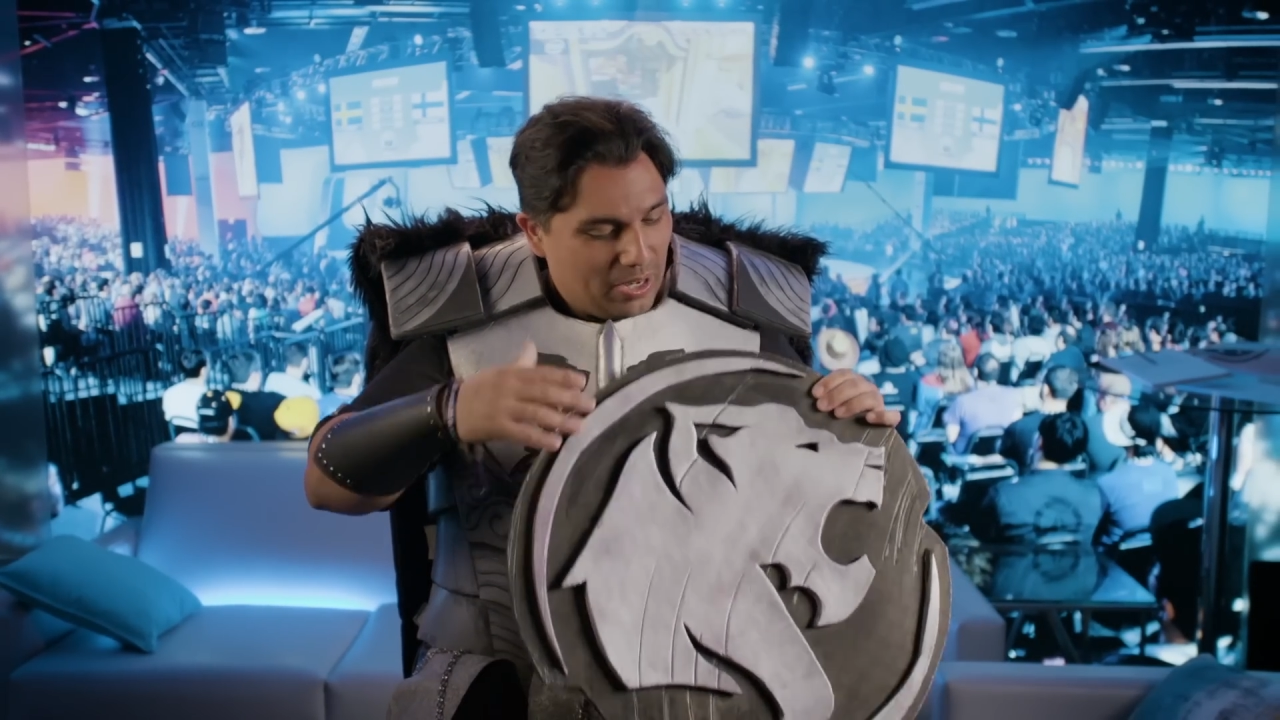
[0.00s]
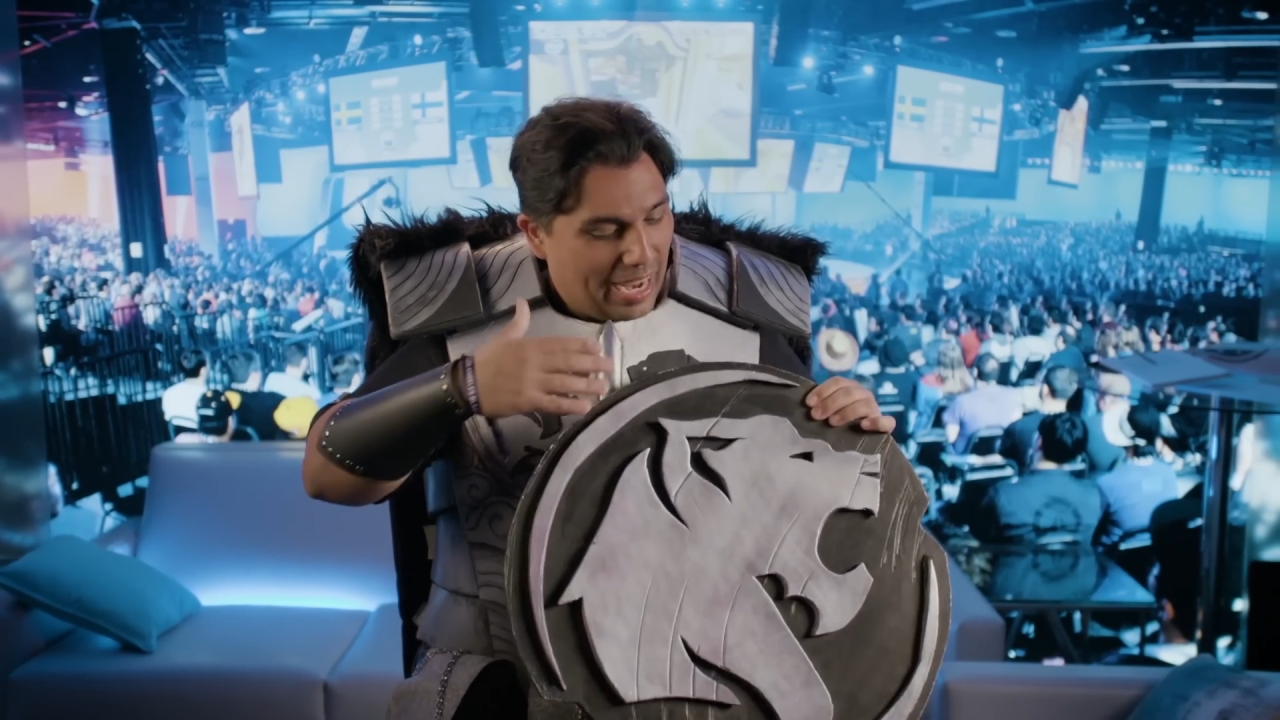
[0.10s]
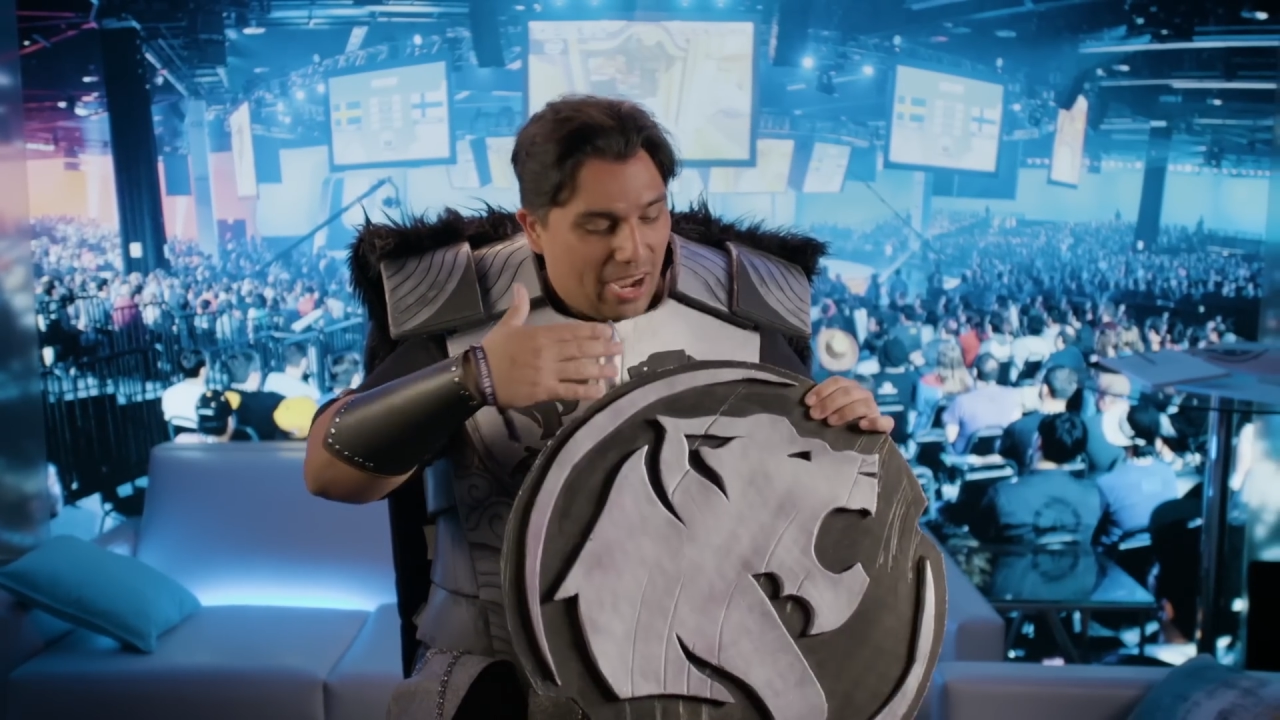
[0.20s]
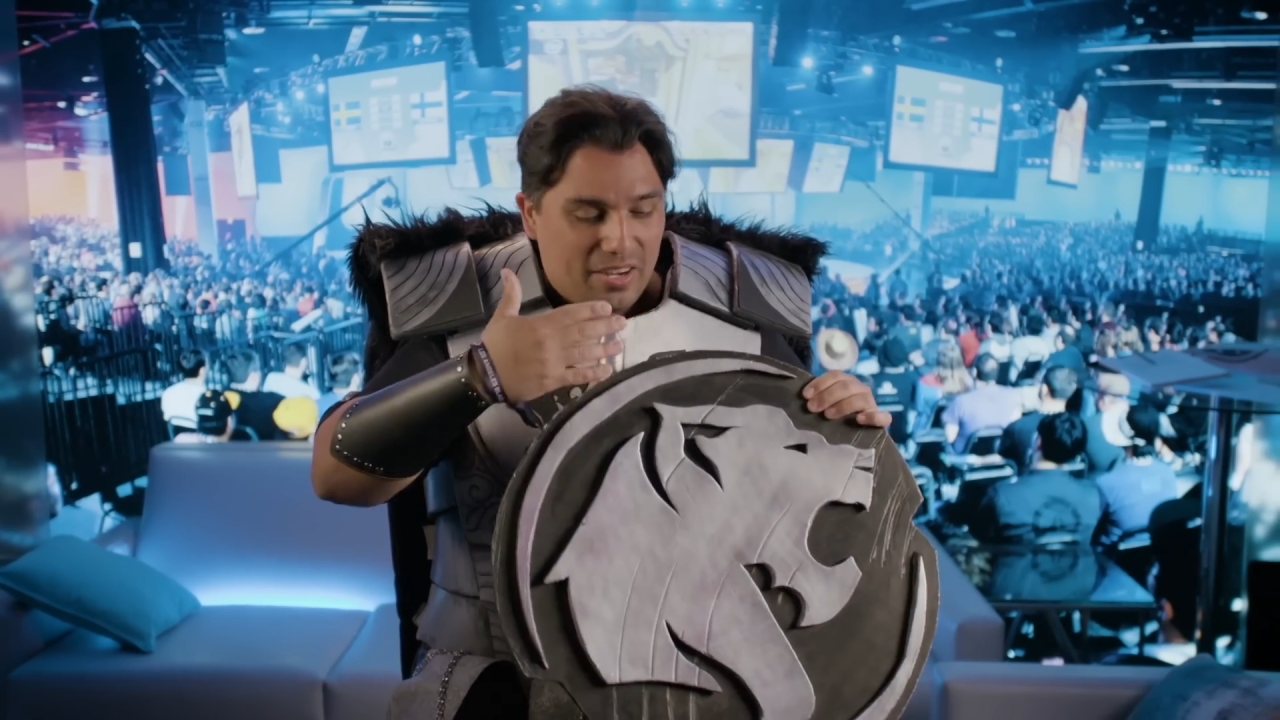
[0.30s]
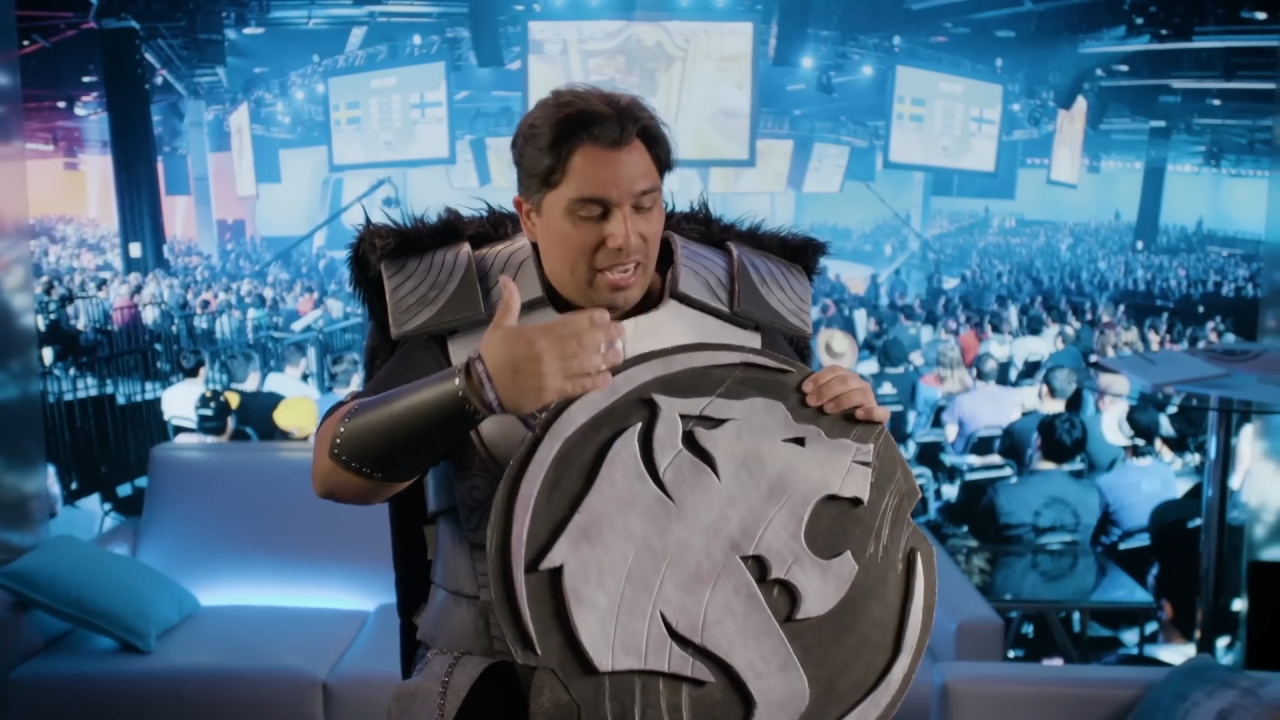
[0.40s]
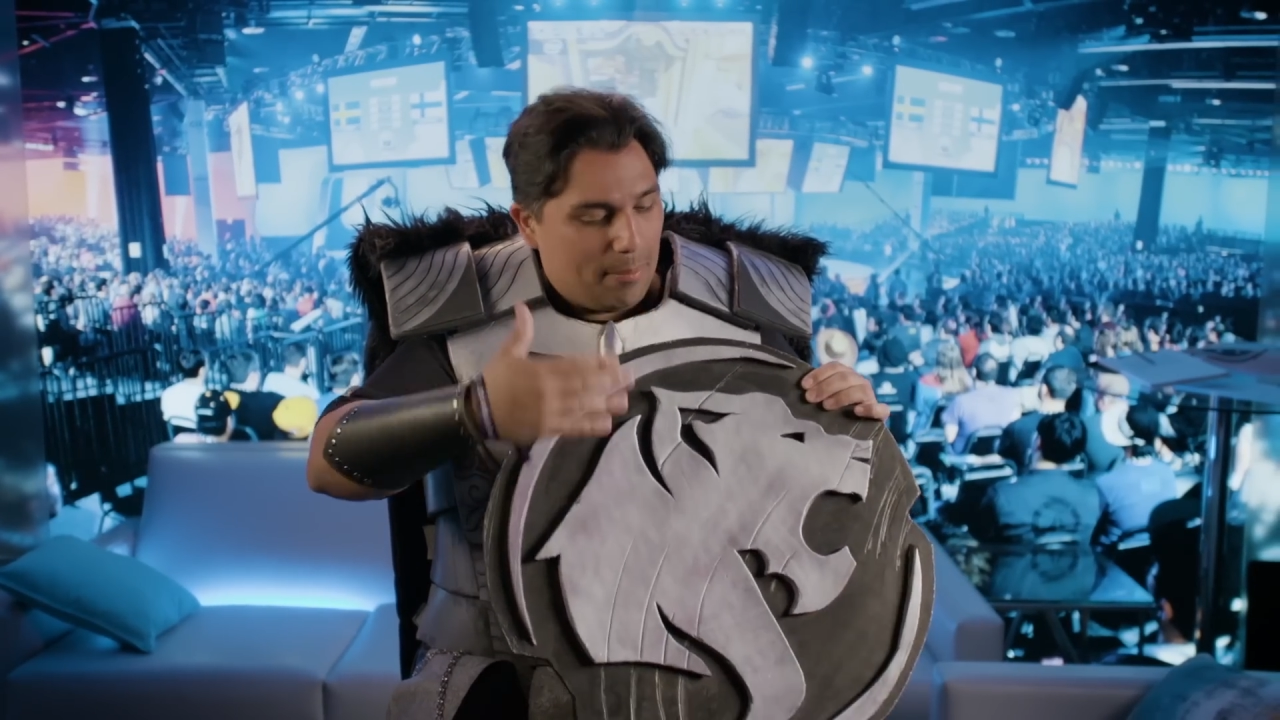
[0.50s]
okay, how can I